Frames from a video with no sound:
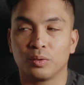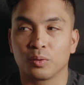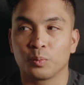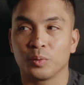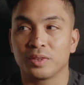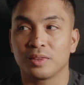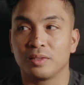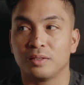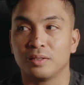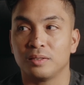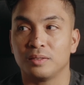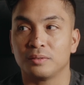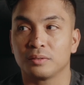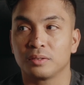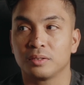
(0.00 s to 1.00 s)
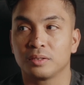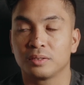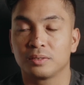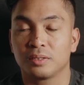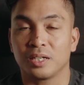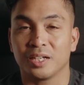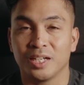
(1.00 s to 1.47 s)
or with the
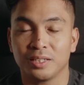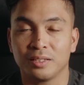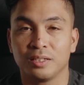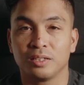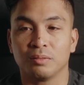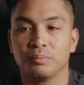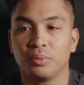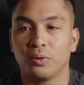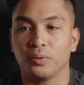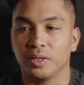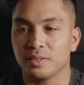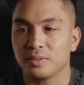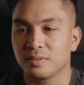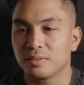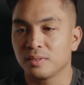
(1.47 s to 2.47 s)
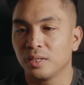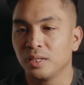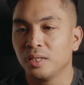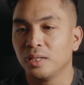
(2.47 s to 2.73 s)
connecting components.